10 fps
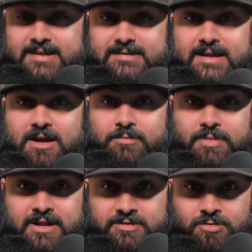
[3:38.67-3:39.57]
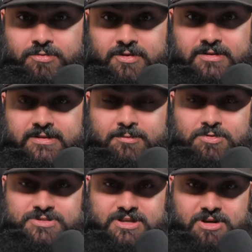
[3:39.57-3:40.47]
down, but I don't think that
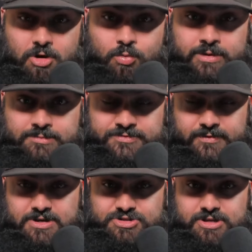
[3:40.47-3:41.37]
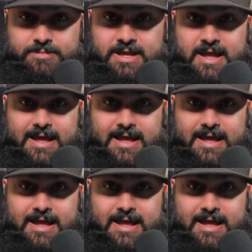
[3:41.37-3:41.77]
we'll see Carl Williams finish him,